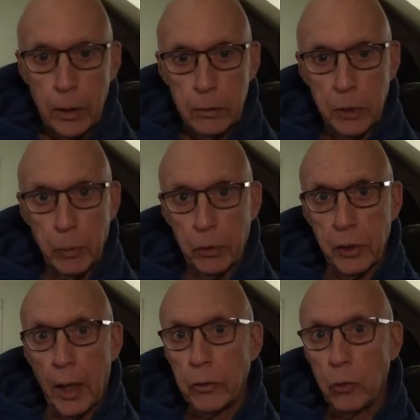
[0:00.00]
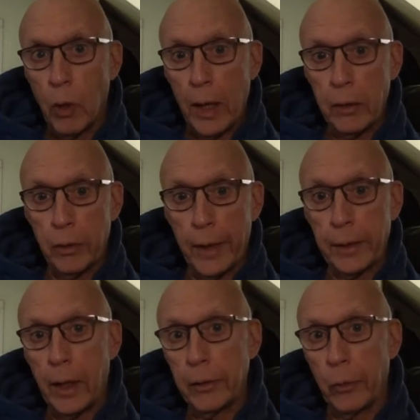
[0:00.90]
Just because you like
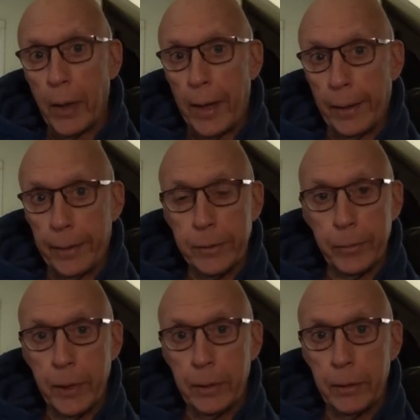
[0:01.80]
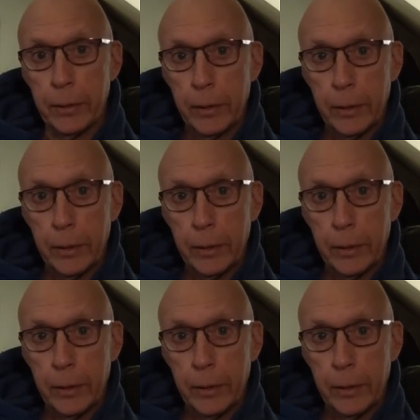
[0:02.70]
non-duality, doesn't mean